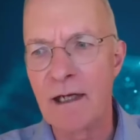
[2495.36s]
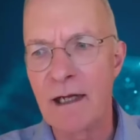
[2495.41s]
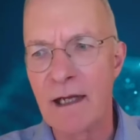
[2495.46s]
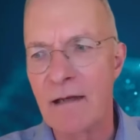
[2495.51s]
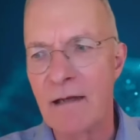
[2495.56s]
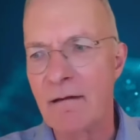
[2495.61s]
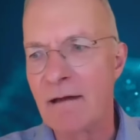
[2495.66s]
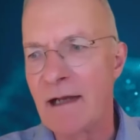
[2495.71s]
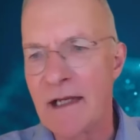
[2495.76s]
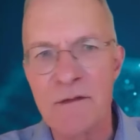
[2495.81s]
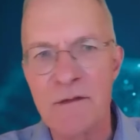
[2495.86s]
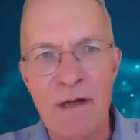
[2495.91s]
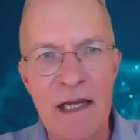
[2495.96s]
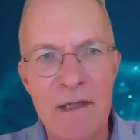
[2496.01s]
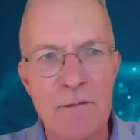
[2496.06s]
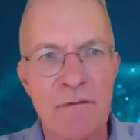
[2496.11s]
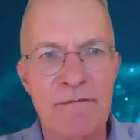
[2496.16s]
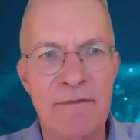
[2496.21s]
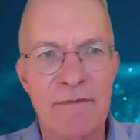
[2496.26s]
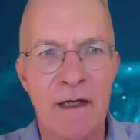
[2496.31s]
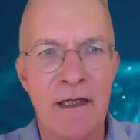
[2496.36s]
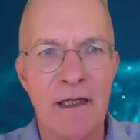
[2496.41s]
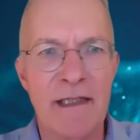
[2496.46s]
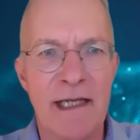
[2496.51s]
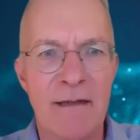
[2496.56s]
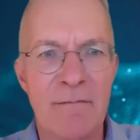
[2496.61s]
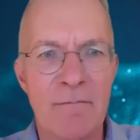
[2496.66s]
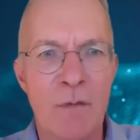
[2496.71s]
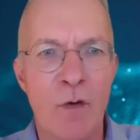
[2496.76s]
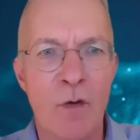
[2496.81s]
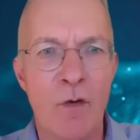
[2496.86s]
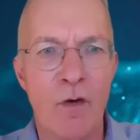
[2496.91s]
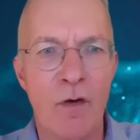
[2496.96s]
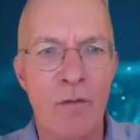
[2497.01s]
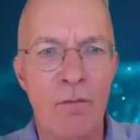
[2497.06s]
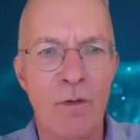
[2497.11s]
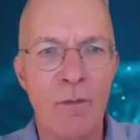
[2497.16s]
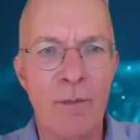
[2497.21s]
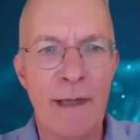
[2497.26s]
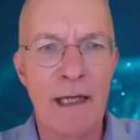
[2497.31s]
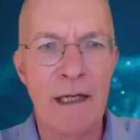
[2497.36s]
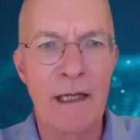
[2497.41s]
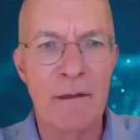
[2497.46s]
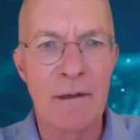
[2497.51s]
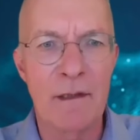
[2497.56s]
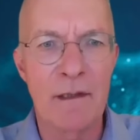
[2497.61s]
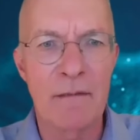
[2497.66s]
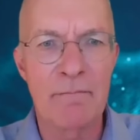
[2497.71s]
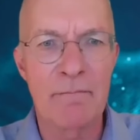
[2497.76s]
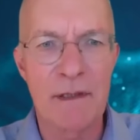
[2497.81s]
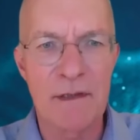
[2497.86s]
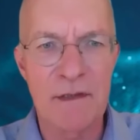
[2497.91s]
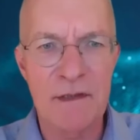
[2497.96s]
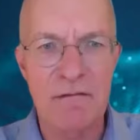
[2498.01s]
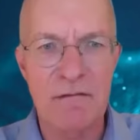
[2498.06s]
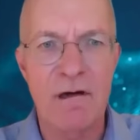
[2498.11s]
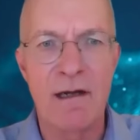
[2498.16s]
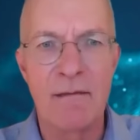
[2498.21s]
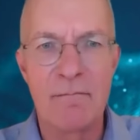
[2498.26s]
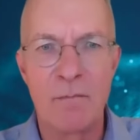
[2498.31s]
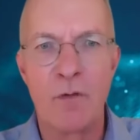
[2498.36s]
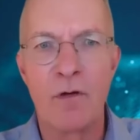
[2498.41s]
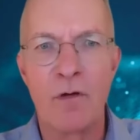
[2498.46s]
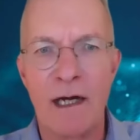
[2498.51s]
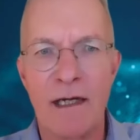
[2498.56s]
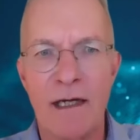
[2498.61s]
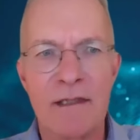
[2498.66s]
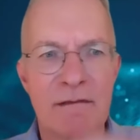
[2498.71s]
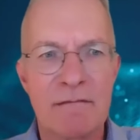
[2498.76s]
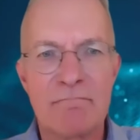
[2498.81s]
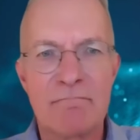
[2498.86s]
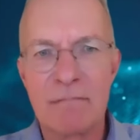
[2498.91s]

as we find out more, we'll be able to ascribe more